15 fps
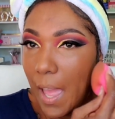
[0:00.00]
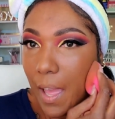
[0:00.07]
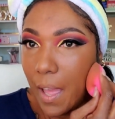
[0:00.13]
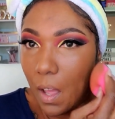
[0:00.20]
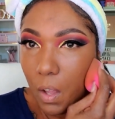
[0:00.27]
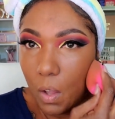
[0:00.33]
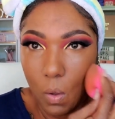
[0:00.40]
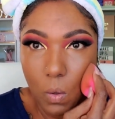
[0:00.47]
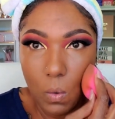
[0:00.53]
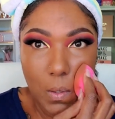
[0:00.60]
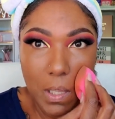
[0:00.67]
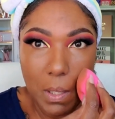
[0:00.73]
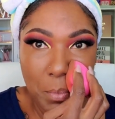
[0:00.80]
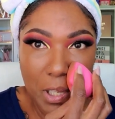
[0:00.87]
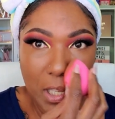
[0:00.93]

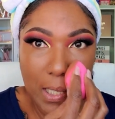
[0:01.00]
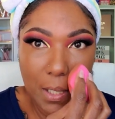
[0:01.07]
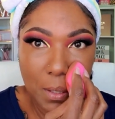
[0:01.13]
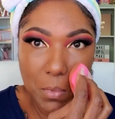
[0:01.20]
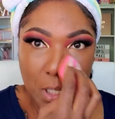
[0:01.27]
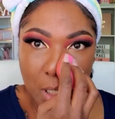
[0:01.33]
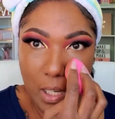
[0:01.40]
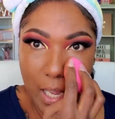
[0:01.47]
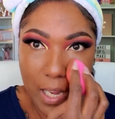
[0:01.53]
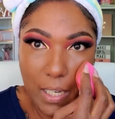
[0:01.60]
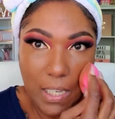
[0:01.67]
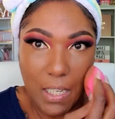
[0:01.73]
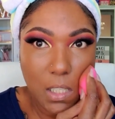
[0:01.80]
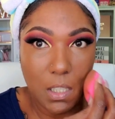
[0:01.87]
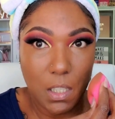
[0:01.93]
how it becomes a
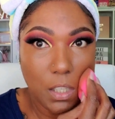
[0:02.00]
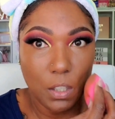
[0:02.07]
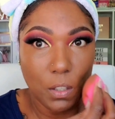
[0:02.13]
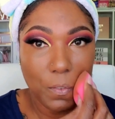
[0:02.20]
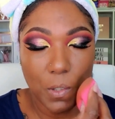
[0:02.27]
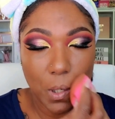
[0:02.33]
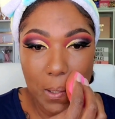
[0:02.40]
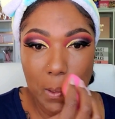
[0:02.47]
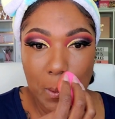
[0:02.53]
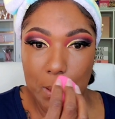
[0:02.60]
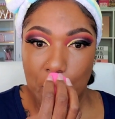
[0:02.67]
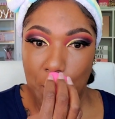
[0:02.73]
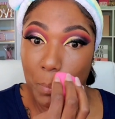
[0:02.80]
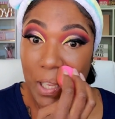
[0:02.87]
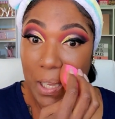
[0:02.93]
lot easier for you
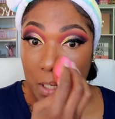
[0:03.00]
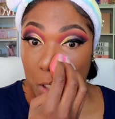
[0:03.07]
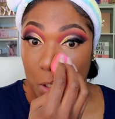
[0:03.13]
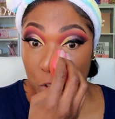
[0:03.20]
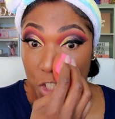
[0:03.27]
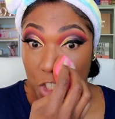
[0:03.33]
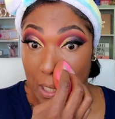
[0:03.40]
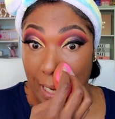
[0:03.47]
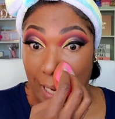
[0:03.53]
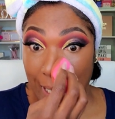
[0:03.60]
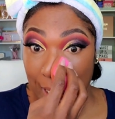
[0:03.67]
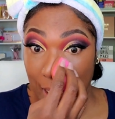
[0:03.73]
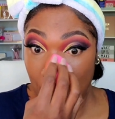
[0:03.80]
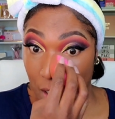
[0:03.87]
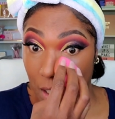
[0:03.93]
to pick your
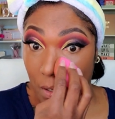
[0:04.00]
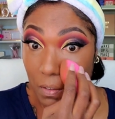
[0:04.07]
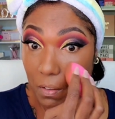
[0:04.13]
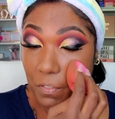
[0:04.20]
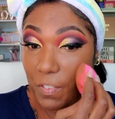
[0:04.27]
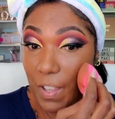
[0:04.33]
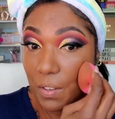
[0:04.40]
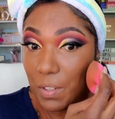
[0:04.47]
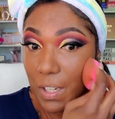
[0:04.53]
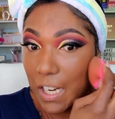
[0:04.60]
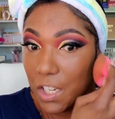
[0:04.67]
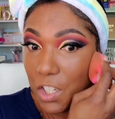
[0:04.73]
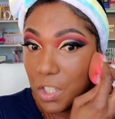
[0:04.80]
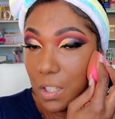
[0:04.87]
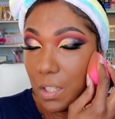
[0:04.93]
shade of
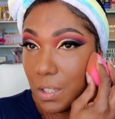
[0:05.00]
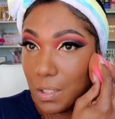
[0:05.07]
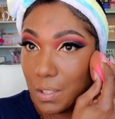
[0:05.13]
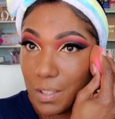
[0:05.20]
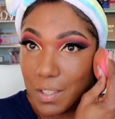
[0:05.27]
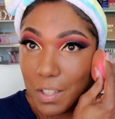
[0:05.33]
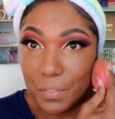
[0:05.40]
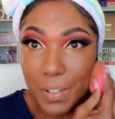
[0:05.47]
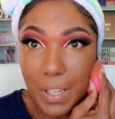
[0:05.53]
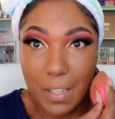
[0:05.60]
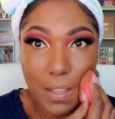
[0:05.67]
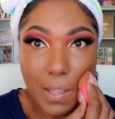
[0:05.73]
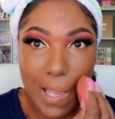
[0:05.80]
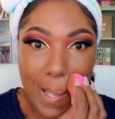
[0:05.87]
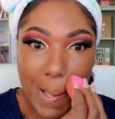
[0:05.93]
foundation and stuff
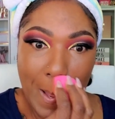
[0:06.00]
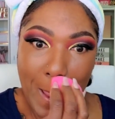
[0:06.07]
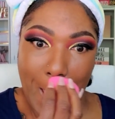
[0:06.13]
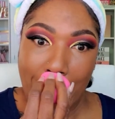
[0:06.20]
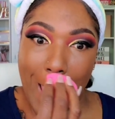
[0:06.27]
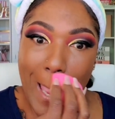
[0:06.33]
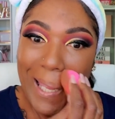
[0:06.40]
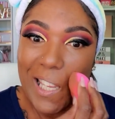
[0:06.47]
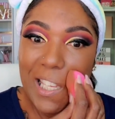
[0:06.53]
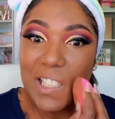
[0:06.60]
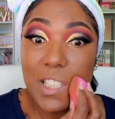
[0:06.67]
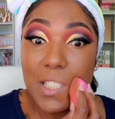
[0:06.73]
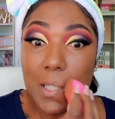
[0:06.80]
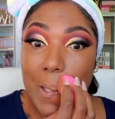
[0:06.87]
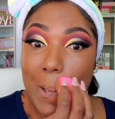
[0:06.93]
like that.
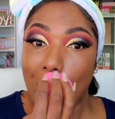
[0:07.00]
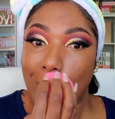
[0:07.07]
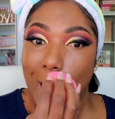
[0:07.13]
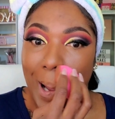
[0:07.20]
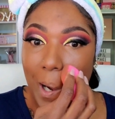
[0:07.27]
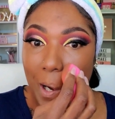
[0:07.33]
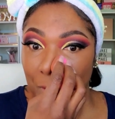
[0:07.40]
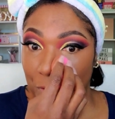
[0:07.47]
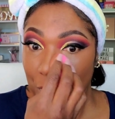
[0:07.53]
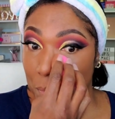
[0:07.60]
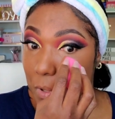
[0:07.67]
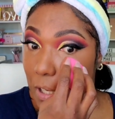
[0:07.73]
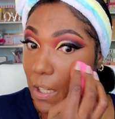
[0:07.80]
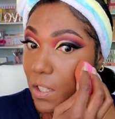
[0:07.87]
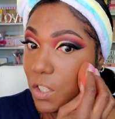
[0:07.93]
It's still hard for
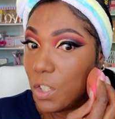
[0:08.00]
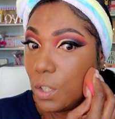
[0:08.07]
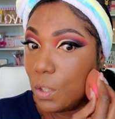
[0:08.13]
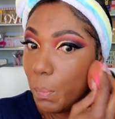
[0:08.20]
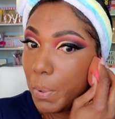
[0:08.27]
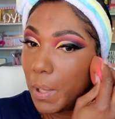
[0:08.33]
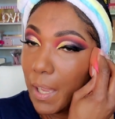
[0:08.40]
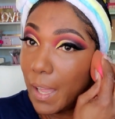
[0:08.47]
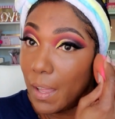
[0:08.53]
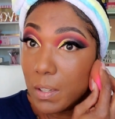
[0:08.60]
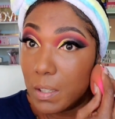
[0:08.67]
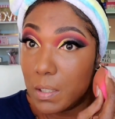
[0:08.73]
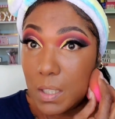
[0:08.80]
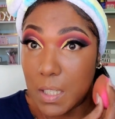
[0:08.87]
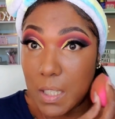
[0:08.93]
me to pick
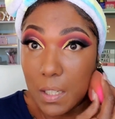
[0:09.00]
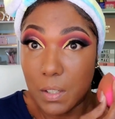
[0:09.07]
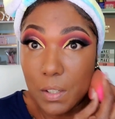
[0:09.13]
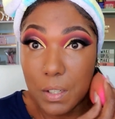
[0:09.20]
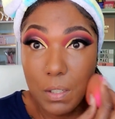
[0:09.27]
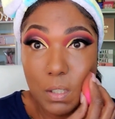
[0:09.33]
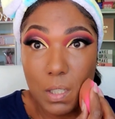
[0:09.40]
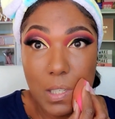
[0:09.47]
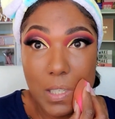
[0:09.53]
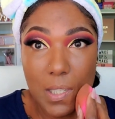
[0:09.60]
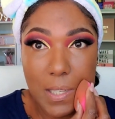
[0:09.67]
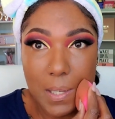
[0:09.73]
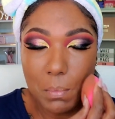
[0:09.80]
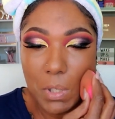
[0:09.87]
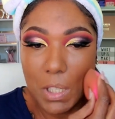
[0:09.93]
out concealers because
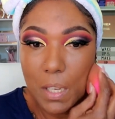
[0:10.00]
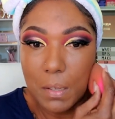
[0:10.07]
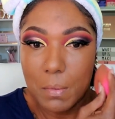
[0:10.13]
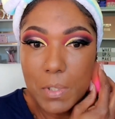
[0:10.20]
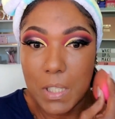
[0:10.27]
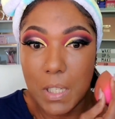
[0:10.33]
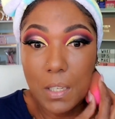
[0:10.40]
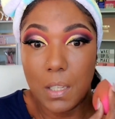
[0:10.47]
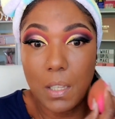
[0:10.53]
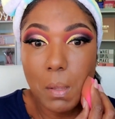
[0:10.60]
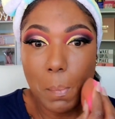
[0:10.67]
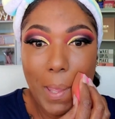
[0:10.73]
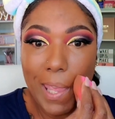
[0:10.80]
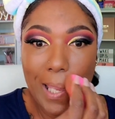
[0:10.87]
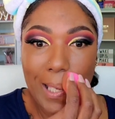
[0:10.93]
sometimes in
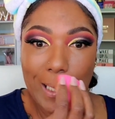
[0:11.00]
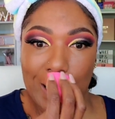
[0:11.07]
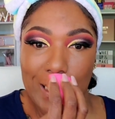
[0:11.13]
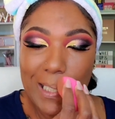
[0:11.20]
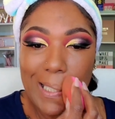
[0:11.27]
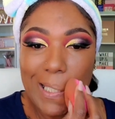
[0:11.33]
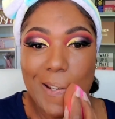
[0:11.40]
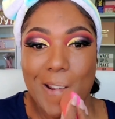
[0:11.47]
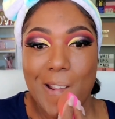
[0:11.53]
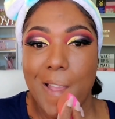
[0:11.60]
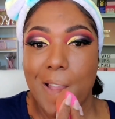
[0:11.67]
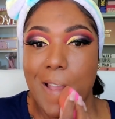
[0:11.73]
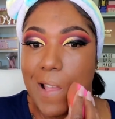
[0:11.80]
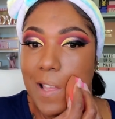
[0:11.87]
the packaging,